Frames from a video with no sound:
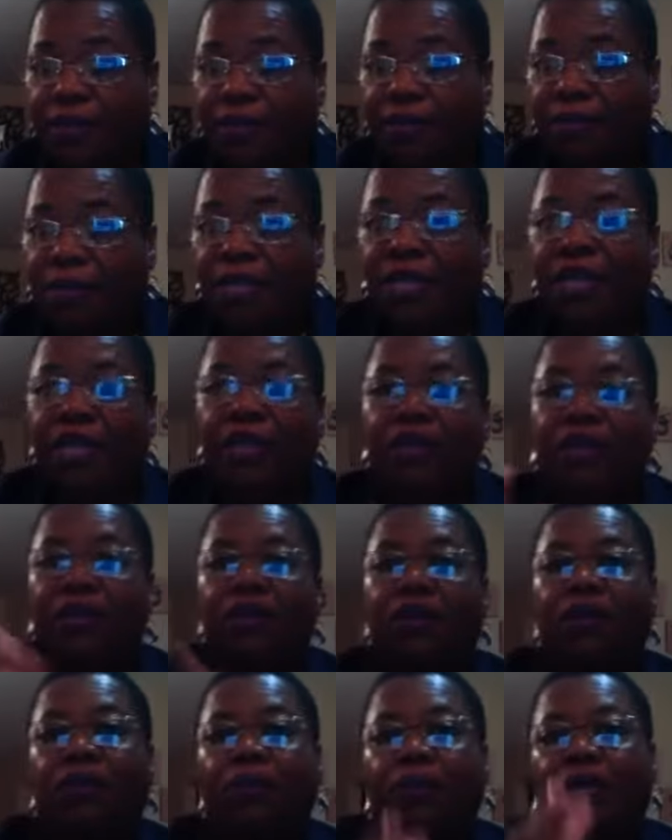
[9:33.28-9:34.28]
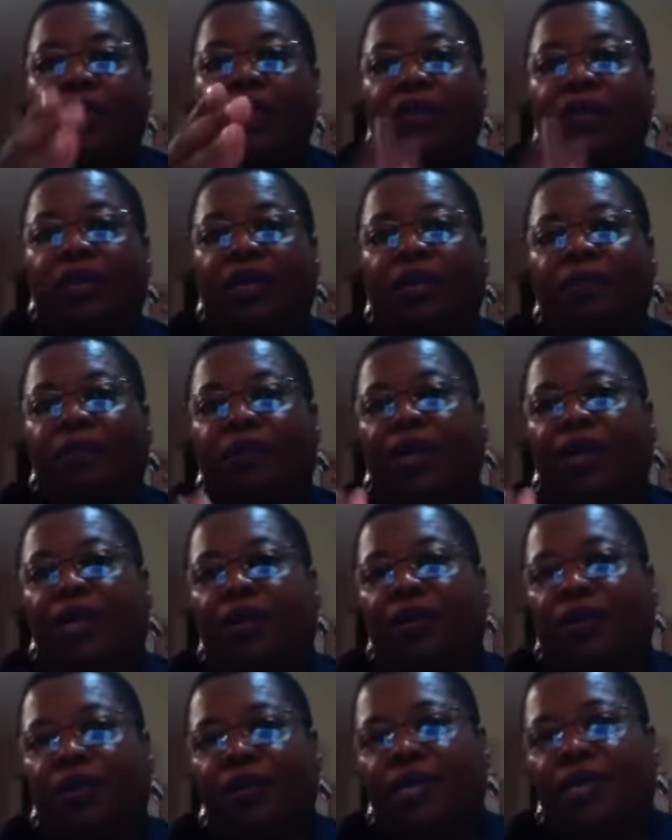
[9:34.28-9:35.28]
but they're not
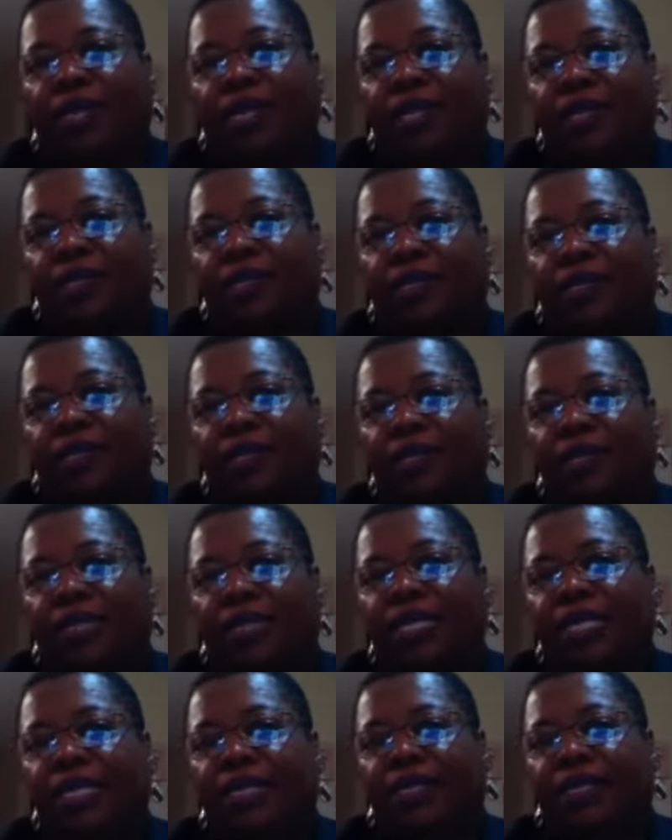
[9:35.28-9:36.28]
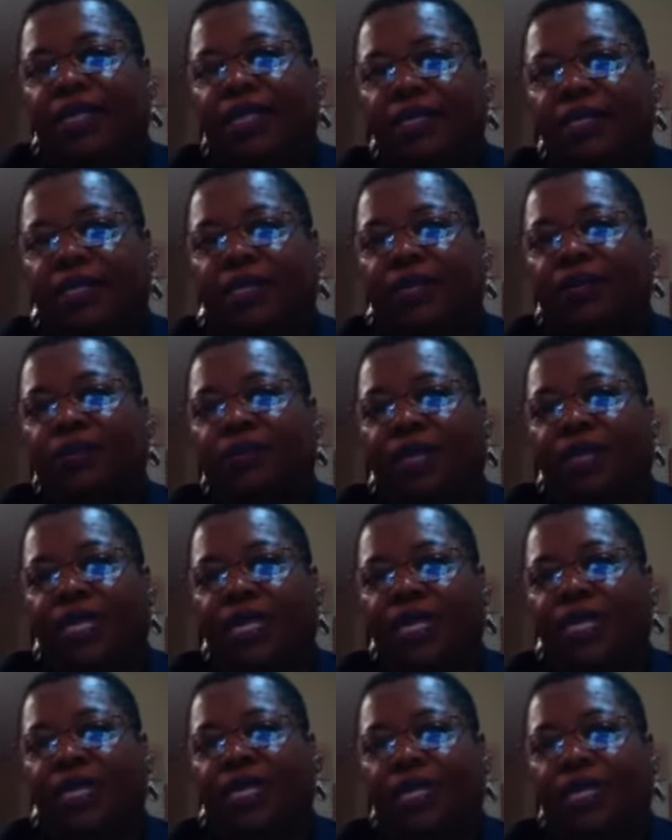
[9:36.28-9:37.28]
priorities in the things that you
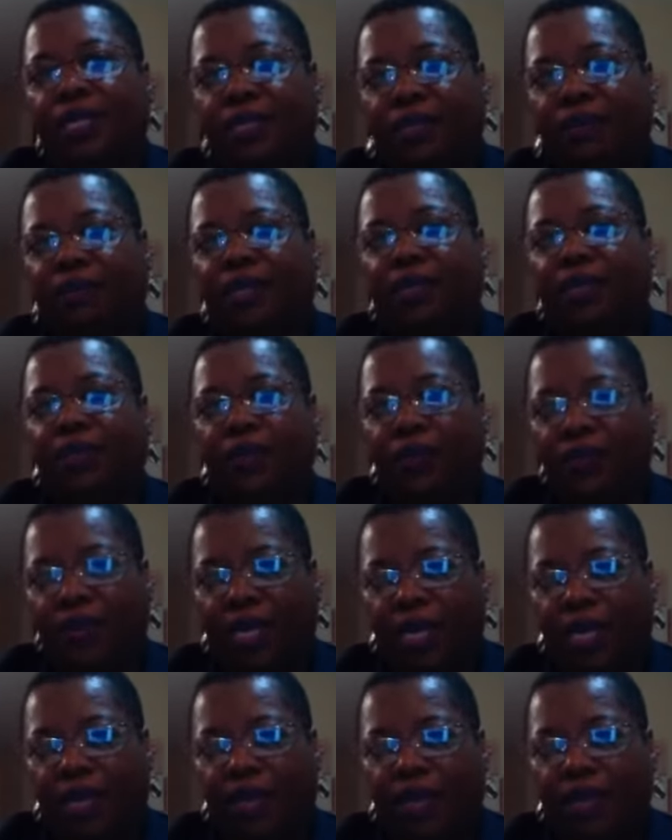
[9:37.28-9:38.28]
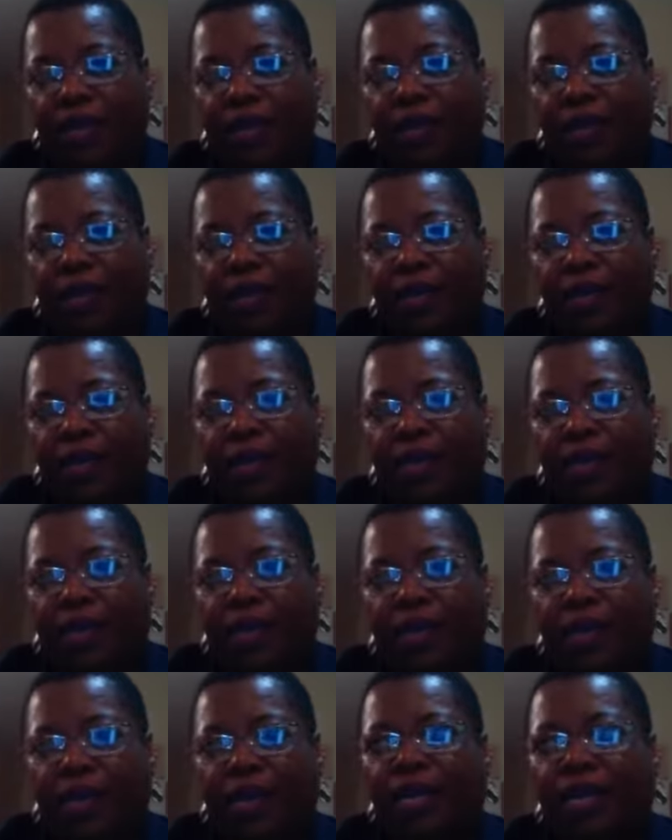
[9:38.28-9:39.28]
really need to be doing.
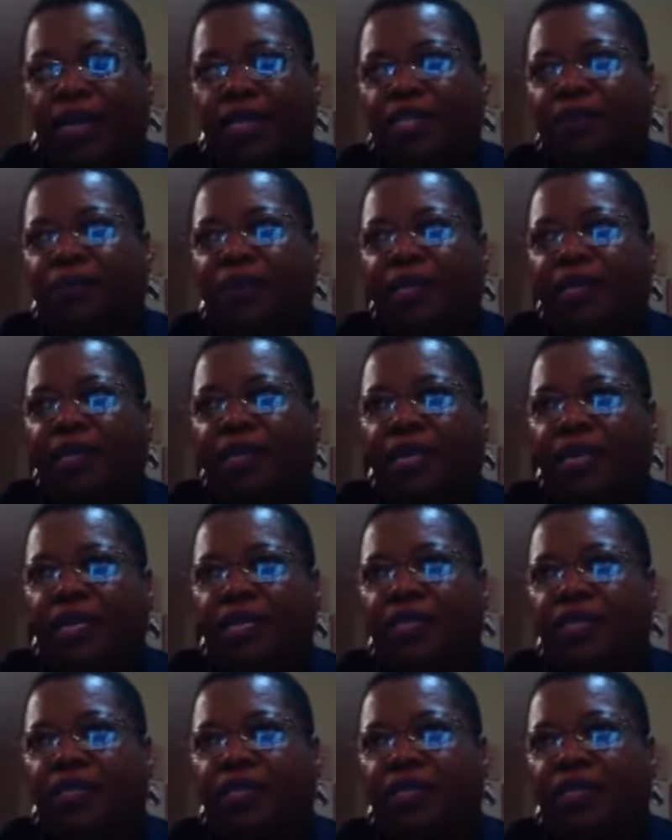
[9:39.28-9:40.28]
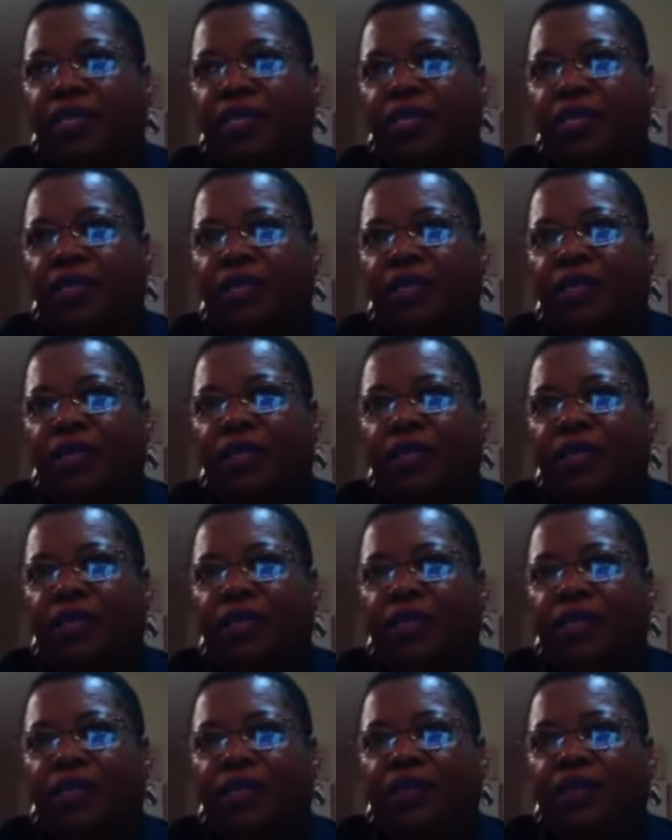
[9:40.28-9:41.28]
And it's because,
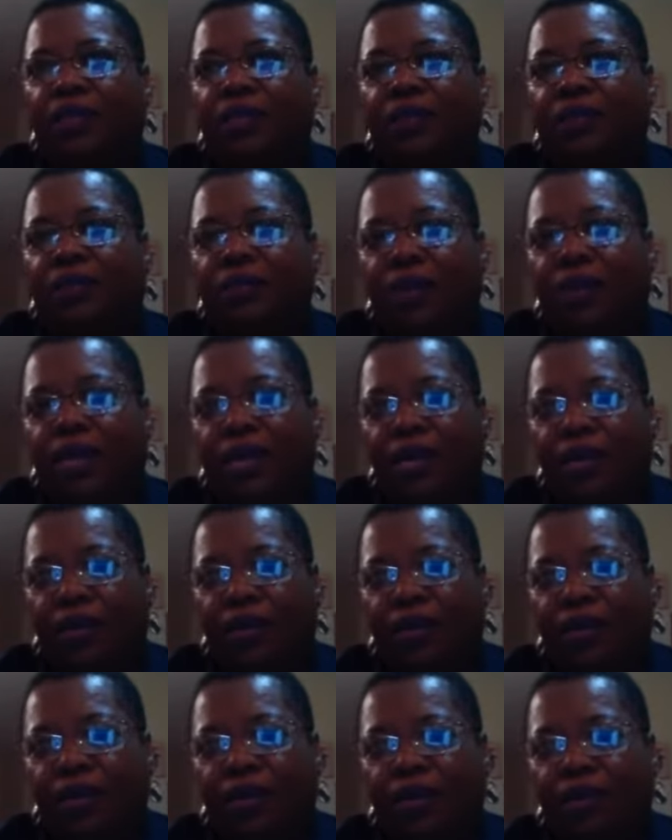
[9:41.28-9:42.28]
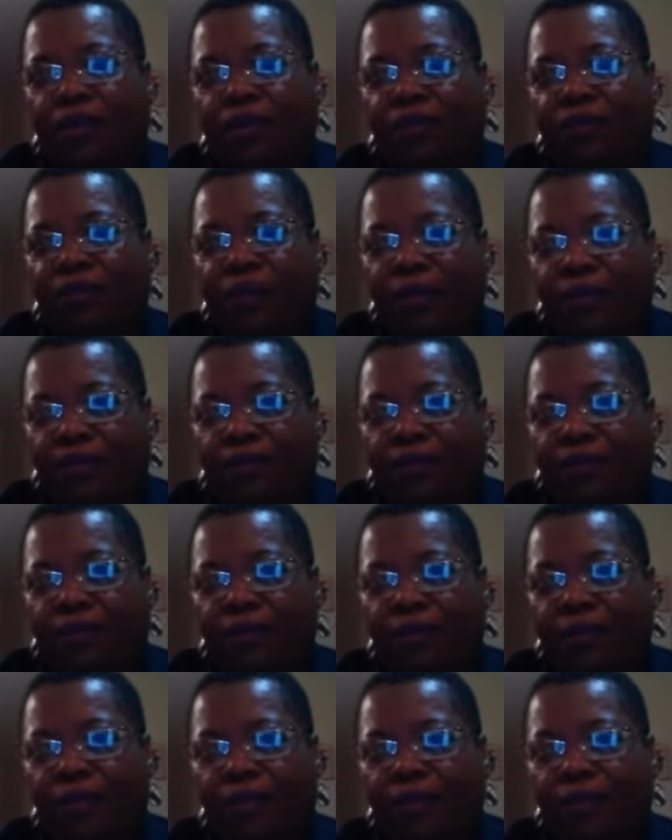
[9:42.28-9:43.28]
one, you're
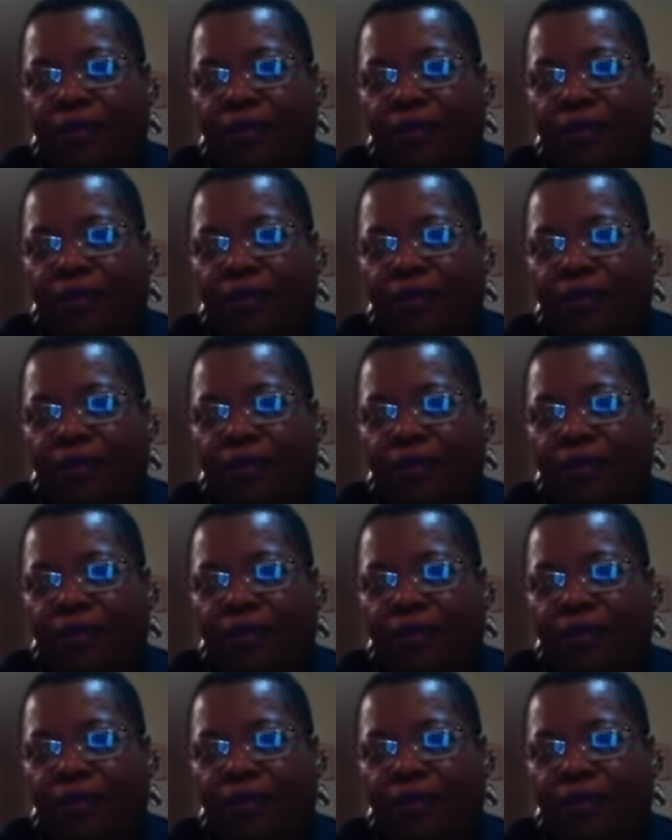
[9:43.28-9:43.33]
fearful.